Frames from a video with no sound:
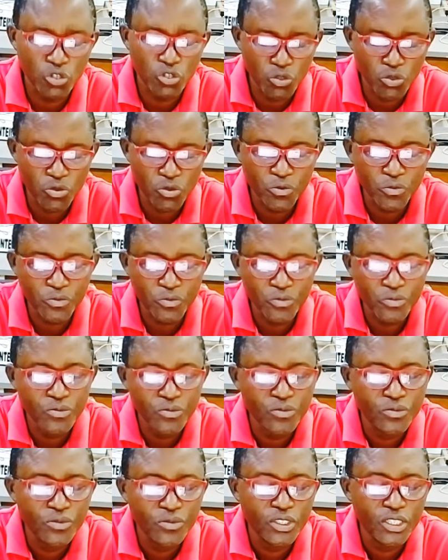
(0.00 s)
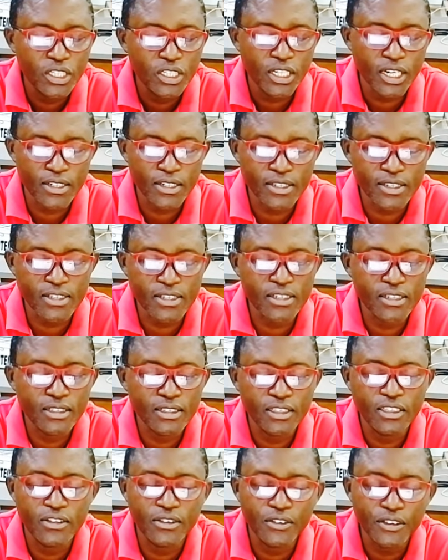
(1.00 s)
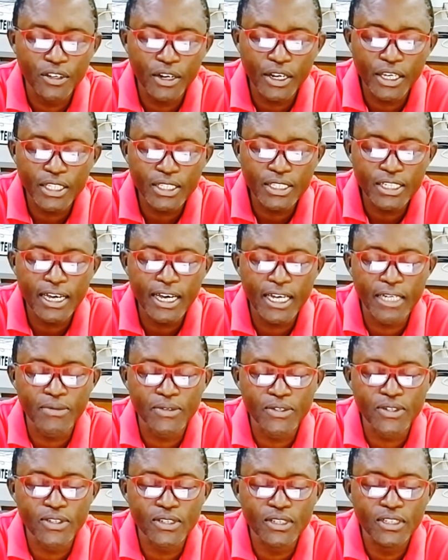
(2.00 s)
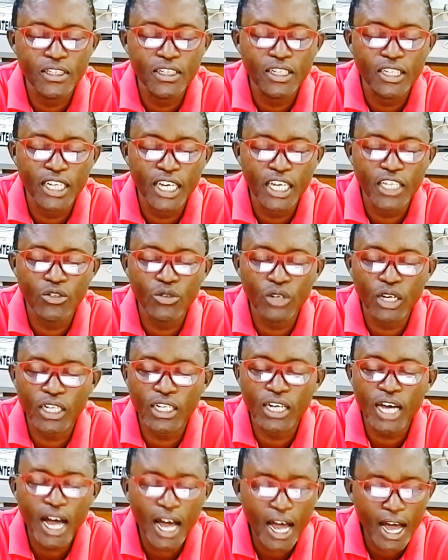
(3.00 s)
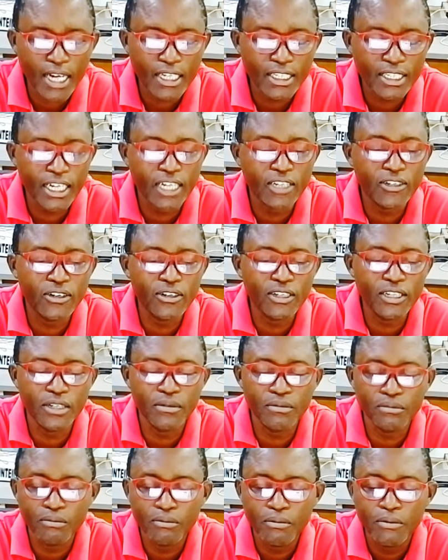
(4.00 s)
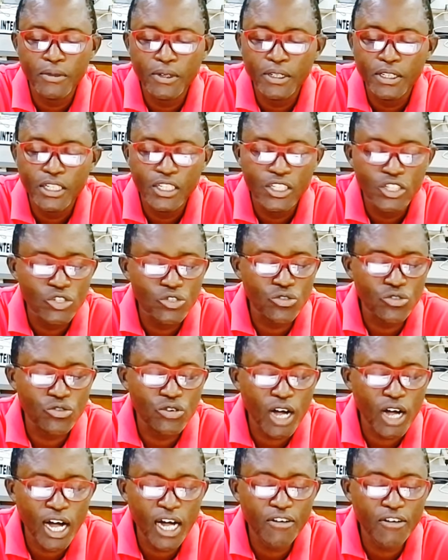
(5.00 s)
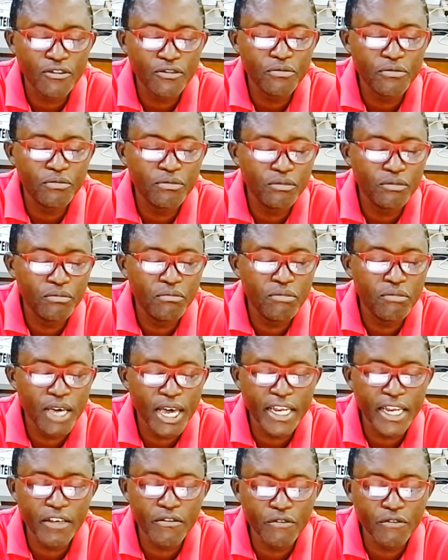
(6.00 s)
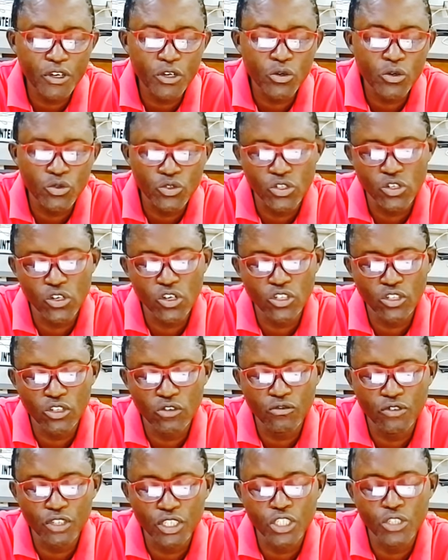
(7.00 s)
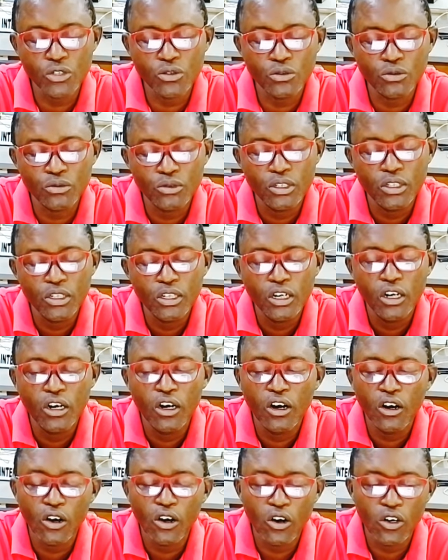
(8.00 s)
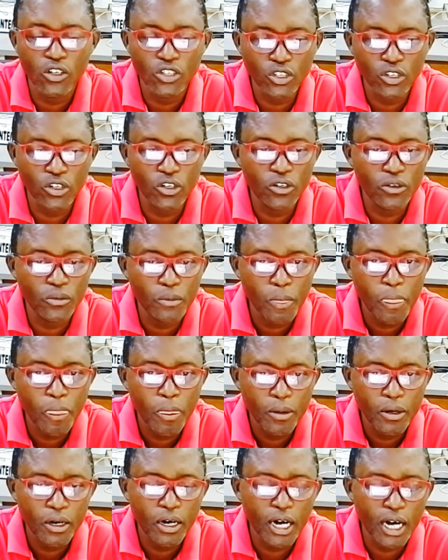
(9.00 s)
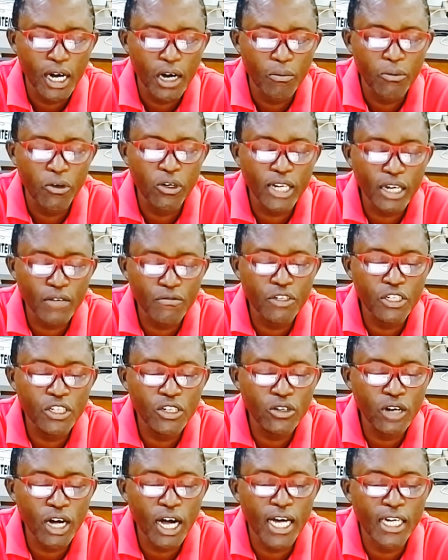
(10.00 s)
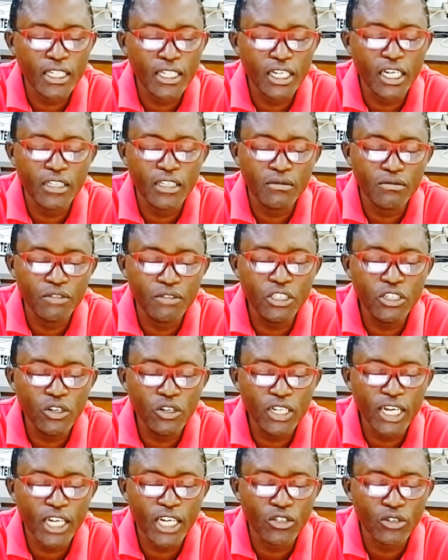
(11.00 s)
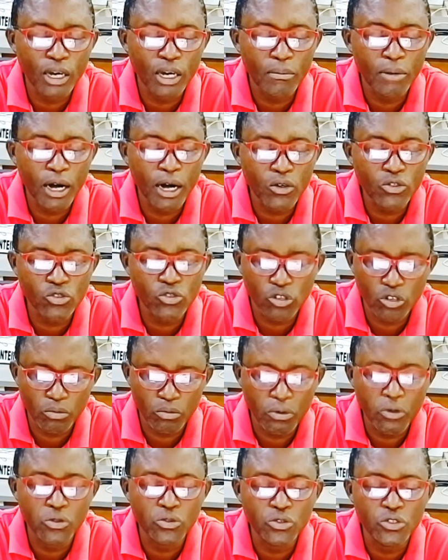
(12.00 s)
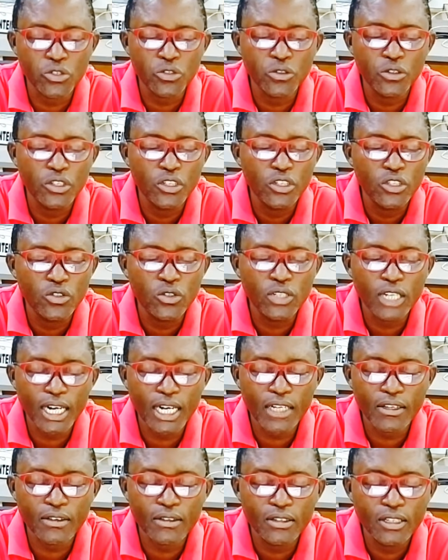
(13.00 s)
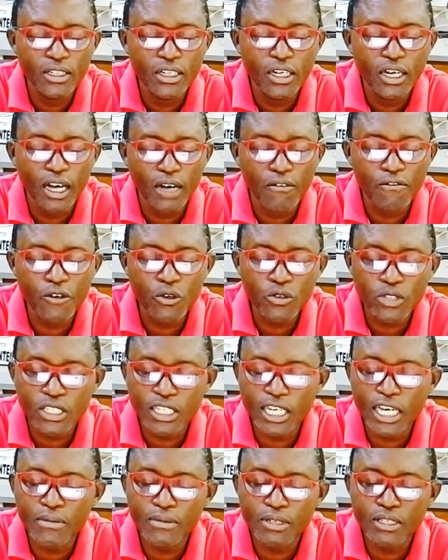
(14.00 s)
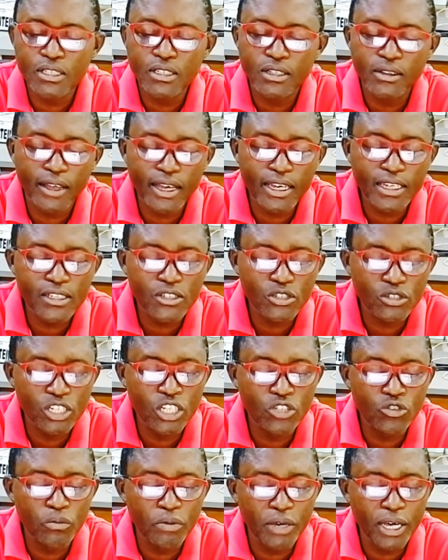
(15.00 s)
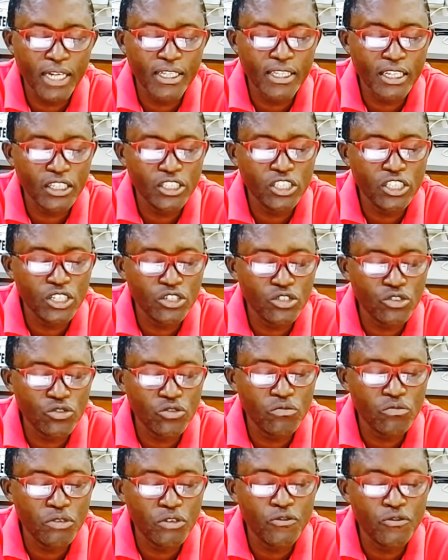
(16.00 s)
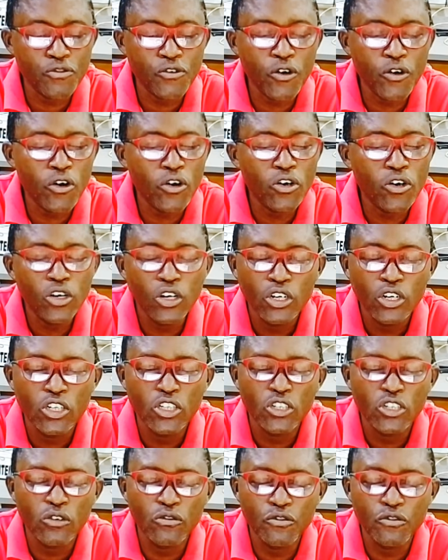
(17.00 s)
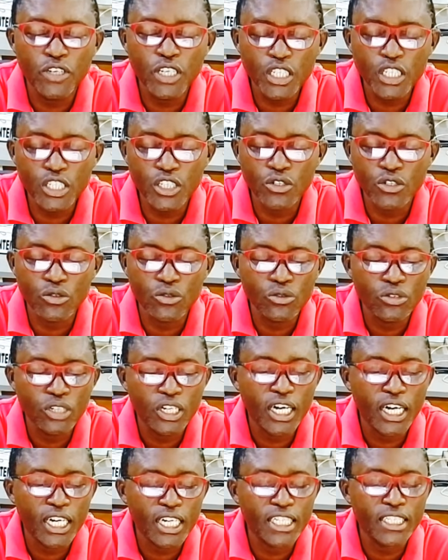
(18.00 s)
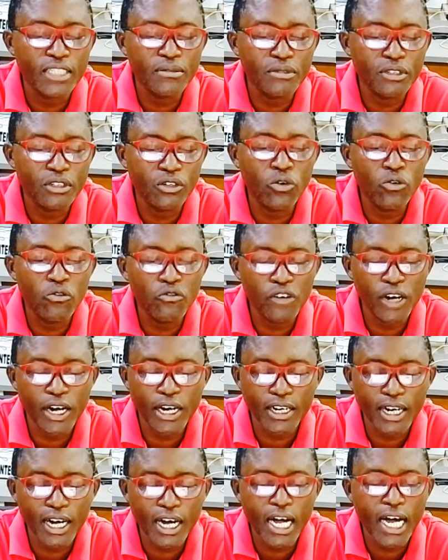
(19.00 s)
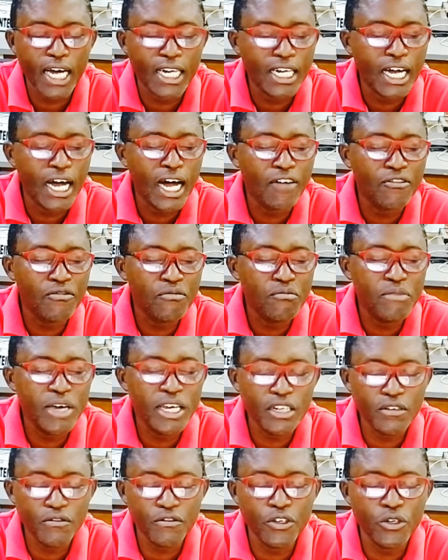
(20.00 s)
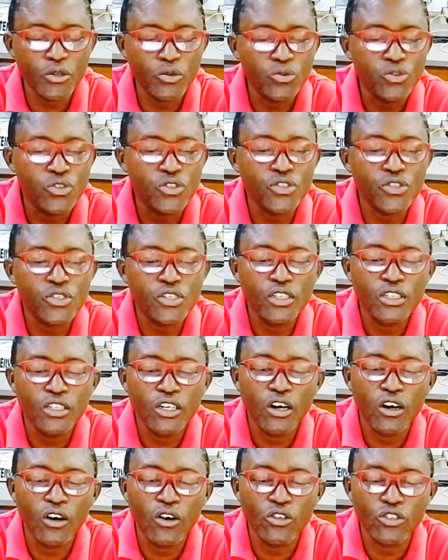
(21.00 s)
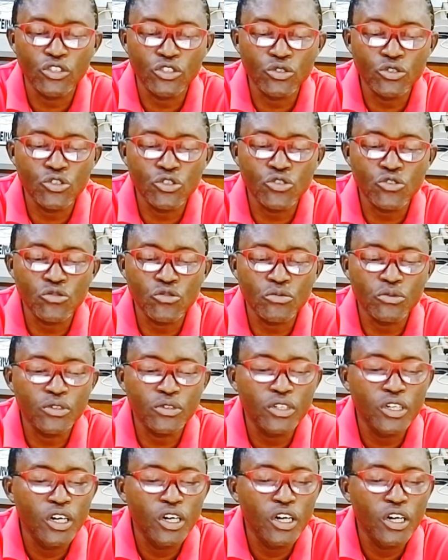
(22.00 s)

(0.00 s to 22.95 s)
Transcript: Yes, 3 steps, then you can hack the algorithm to have many views on your video, on your uploaded video and the video that you are about to upload. So there are a few steps, things you need to pay attention to before your video can go viral and have many views on YouTube. All right,